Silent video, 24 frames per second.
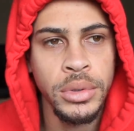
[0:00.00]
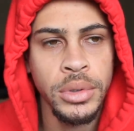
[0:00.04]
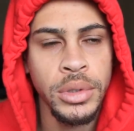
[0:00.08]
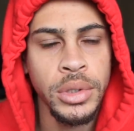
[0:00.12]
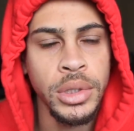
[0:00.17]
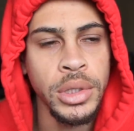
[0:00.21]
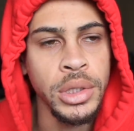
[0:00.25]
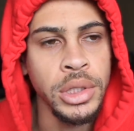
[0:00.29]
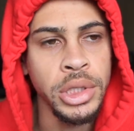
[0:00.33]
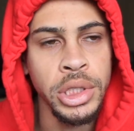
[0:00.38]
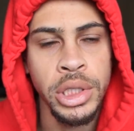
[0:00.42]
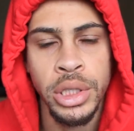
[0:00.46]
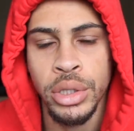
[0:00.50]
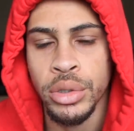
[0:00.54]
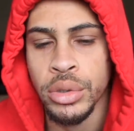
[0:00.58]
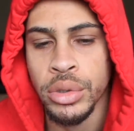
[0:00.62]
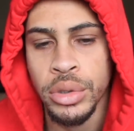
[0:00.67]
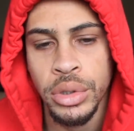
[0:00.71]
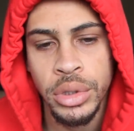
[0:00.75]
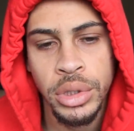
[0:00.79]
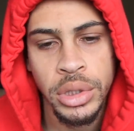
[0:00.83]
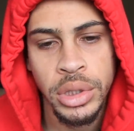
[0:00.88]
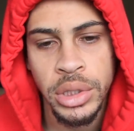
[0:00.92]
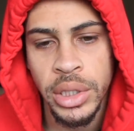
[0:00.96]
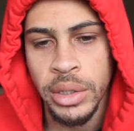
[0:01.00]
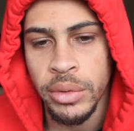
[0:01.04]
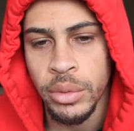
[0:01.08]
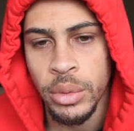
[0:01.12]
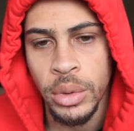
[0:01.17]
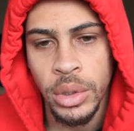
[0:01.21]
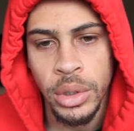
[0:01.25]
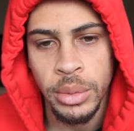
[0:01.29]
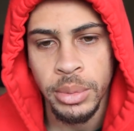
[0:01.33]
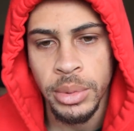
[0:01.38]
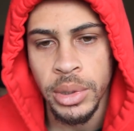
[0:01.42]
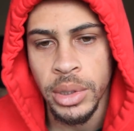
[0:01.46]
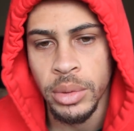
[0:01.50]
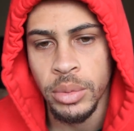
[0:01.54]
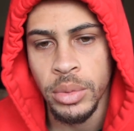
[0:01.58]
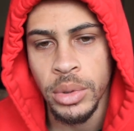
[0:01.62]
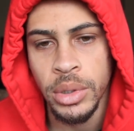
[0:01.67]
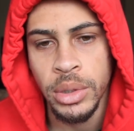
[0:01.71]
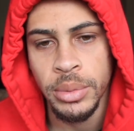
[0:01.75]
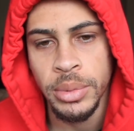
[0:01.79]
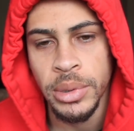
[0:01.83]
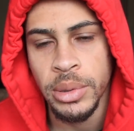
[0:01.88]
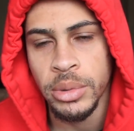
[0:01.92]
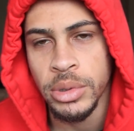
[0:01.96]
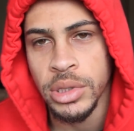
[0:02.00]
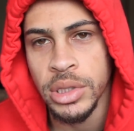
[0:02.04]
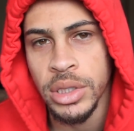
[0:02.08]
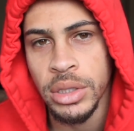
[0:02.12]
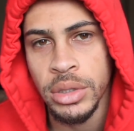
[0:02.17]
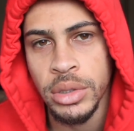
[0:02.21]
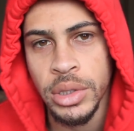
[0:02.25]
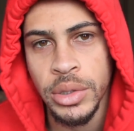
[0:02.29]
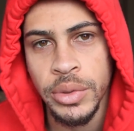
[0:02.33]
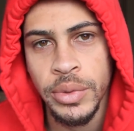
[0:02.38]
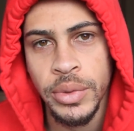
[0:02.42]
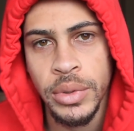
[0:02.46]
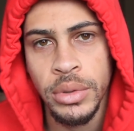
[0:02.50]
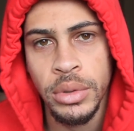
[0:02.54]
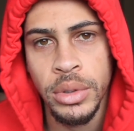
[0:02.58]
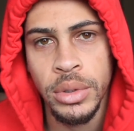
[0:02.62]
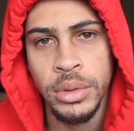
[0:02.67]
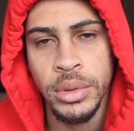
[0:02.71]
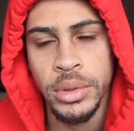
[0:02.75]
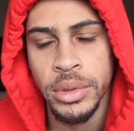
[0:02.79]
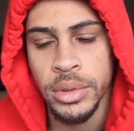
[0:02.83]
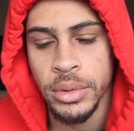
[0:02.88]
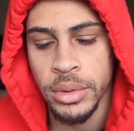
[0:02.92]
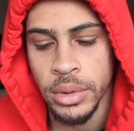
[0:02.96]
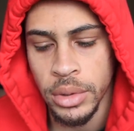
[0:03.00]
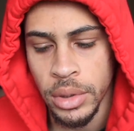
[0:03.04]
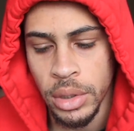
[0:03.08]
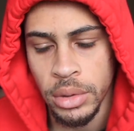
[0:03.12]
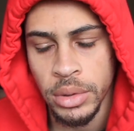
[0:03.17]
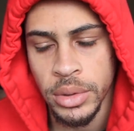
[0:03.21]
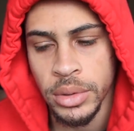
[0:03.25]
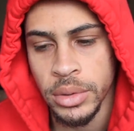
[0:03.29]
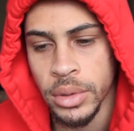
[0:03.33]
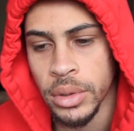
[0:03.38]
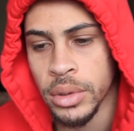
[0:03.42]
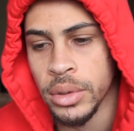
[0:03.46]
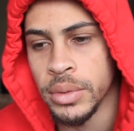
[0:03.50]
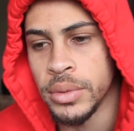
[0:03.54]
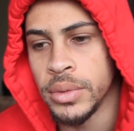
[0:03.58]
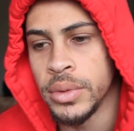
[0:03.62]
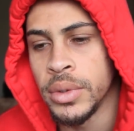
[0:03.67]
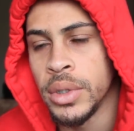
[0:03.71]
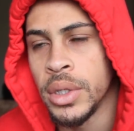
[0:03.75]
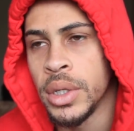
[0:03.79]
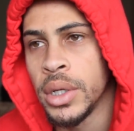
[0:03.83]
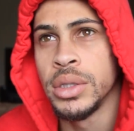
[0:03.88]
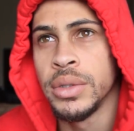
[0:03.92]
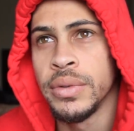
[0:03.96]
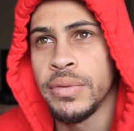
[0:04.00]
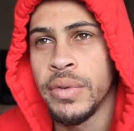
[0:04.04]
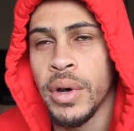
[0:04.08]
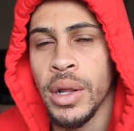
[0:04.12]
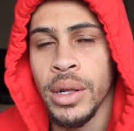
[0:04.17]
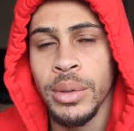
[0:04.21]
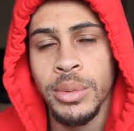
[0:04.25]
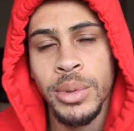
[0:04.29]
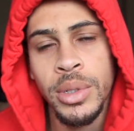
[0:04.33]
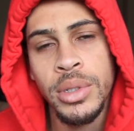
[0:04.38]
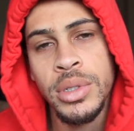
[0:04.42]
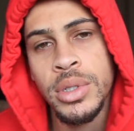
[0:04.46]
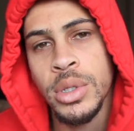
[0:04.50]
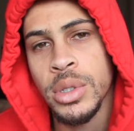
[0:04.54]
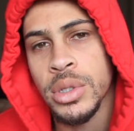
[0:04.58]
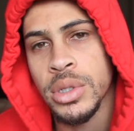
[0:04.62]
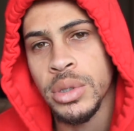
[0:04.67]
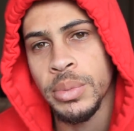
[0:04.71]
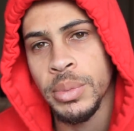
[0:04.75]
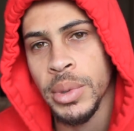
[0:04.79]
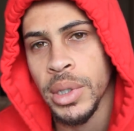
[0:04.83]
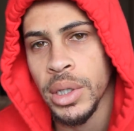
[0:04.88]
In general, you just never want to be one of the people that. Follow me on social